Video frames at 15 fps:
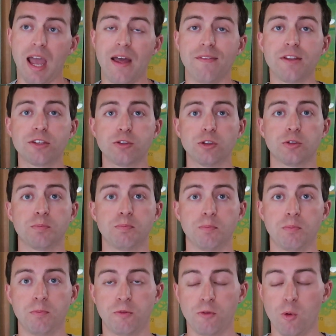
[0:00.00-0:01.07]
And this was
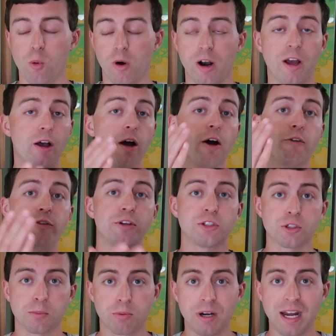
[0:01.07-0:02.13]
for
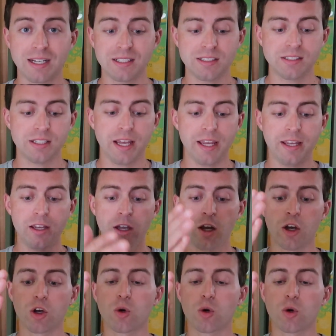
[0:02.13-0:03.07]
official practice day,